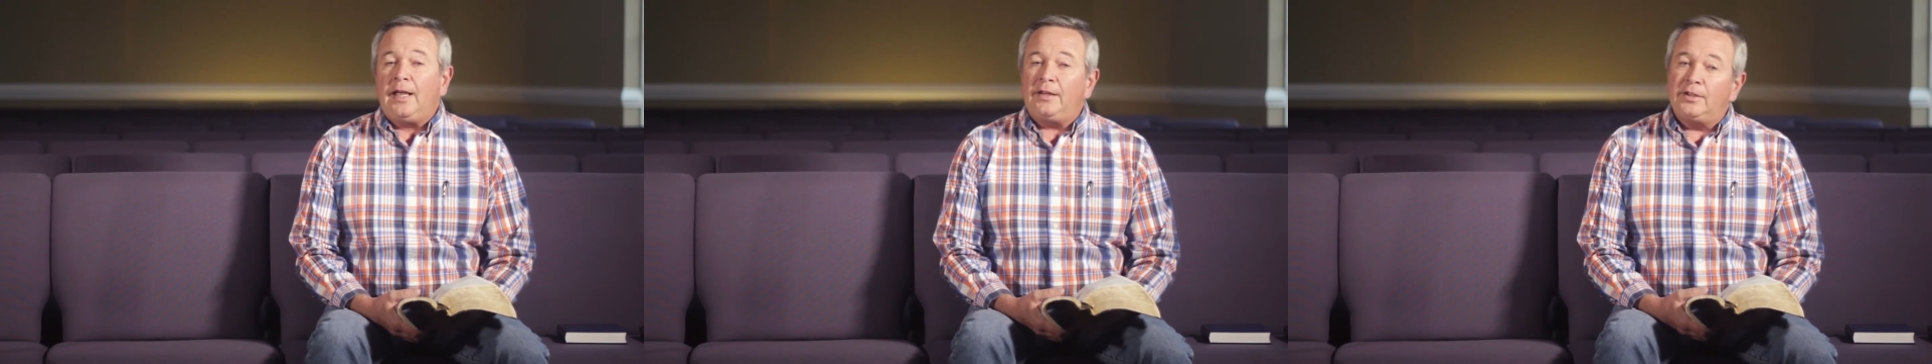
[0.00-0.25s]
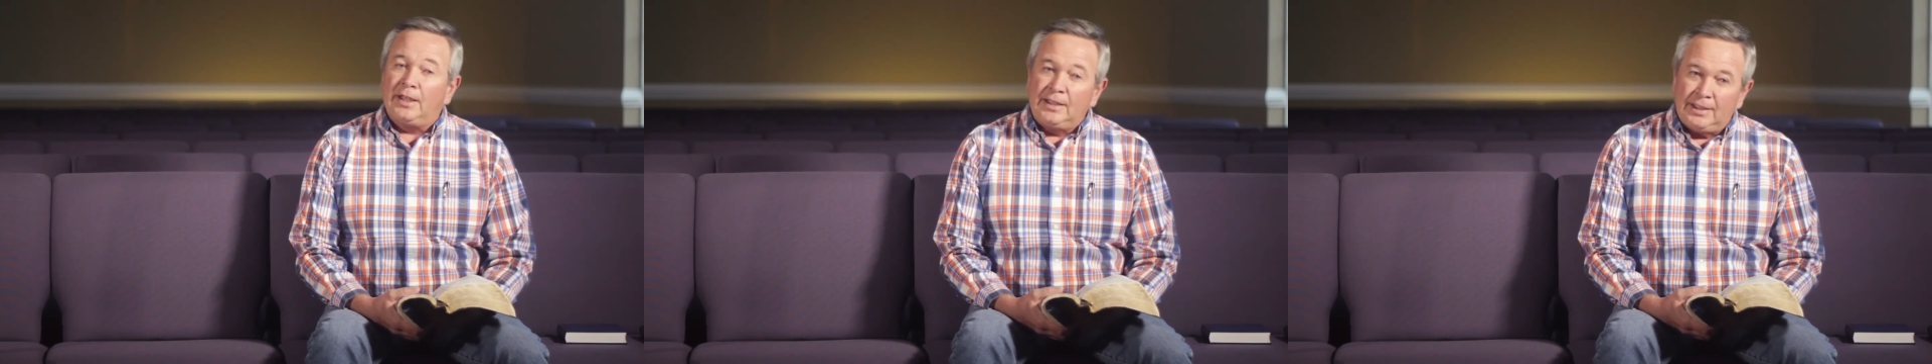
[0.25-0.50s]

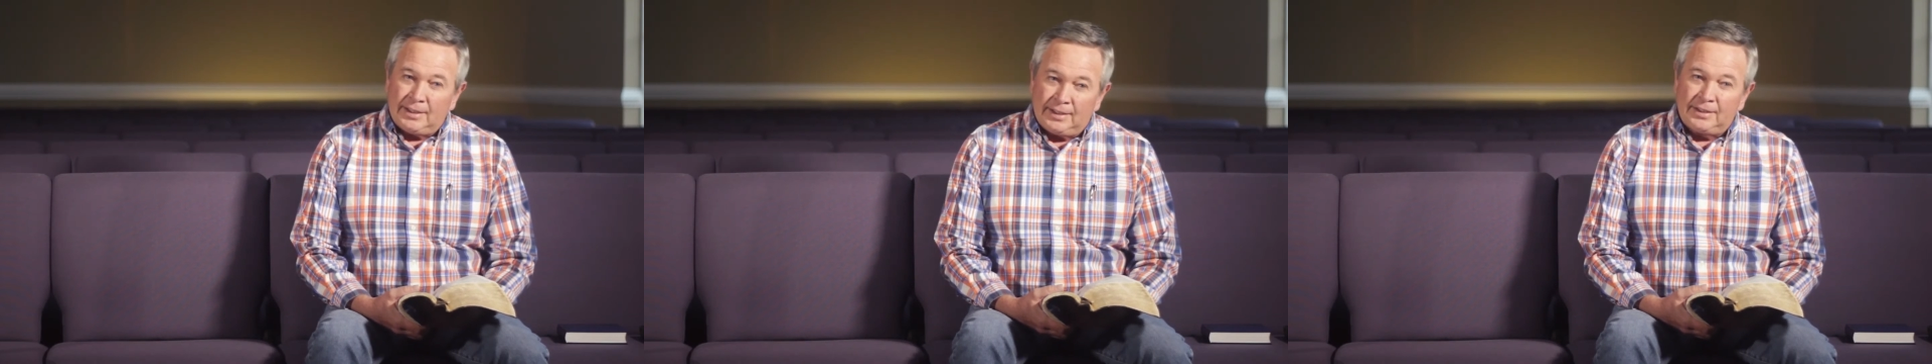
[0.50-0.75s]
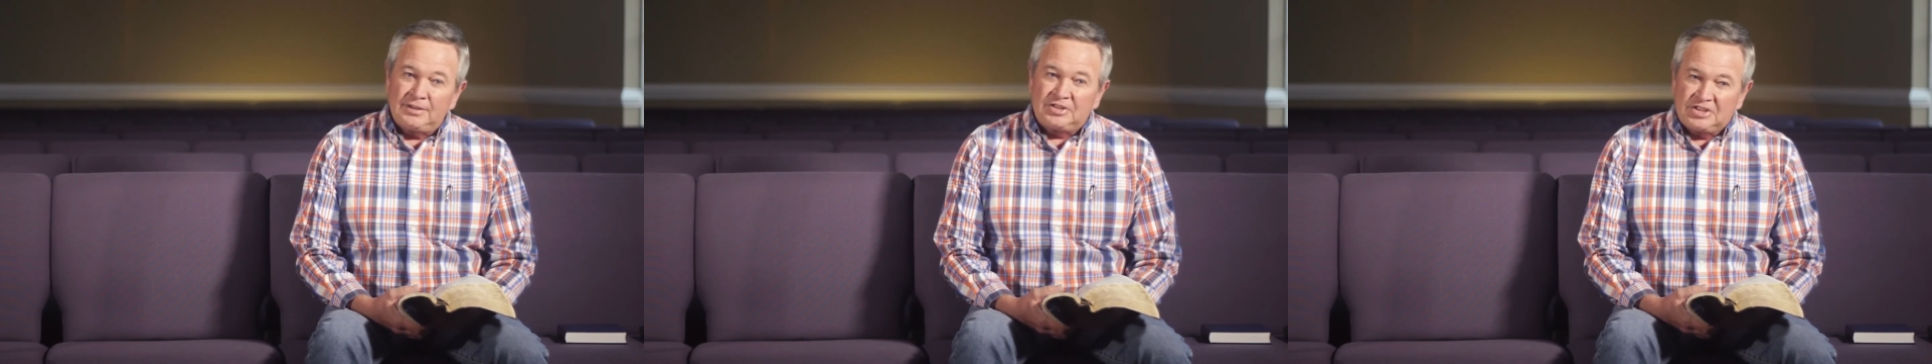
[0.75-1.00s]
and that he
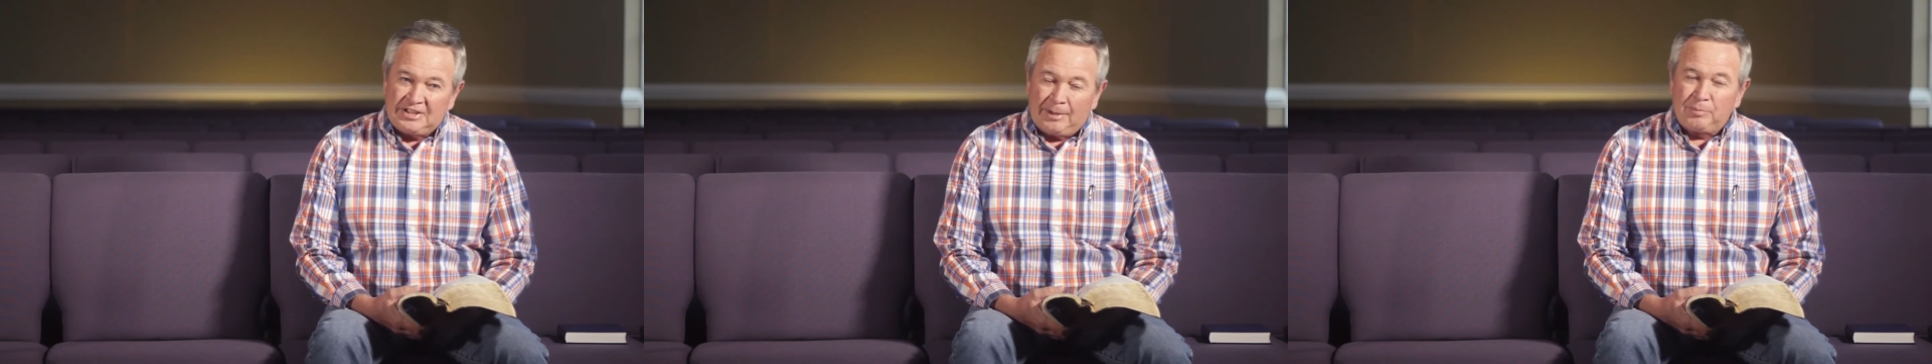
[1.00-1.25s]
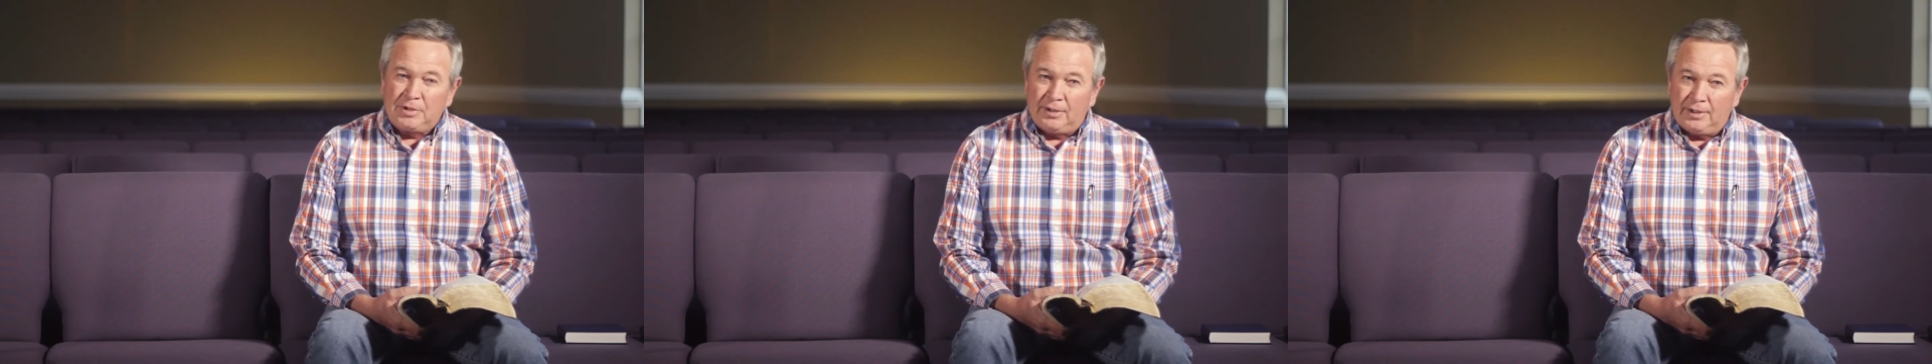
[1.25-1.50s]
had
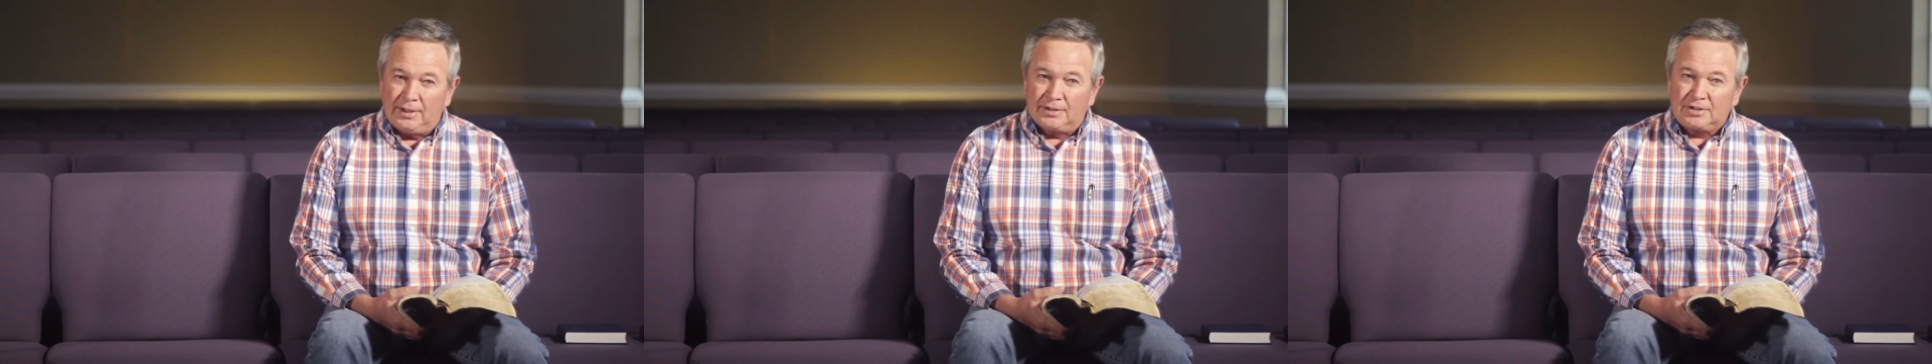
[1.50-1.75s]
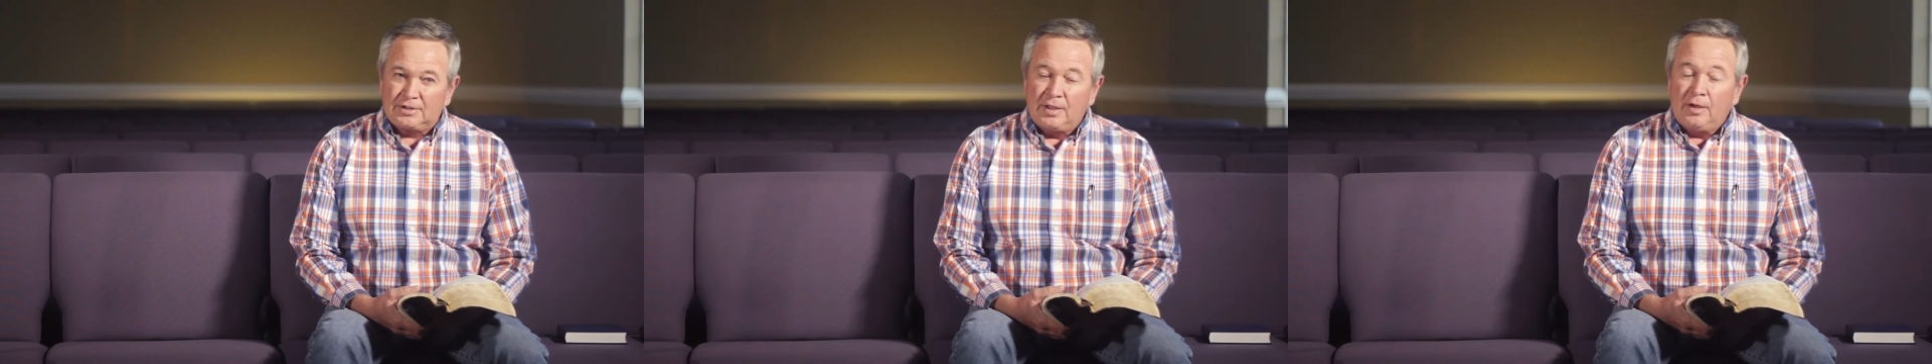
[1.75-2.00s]
accepted
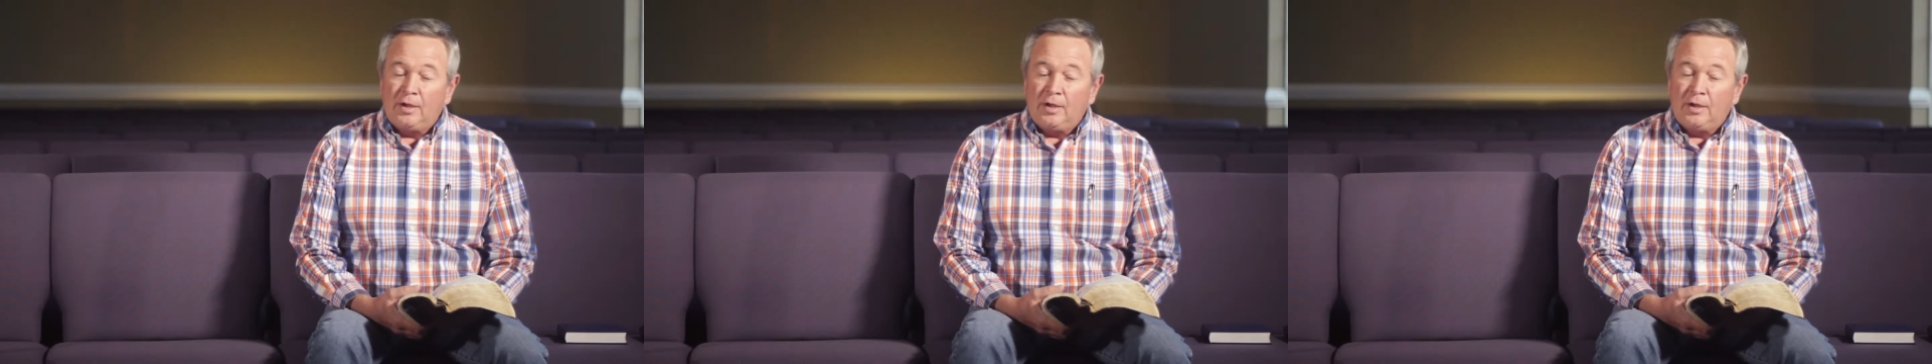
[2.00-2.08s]
this.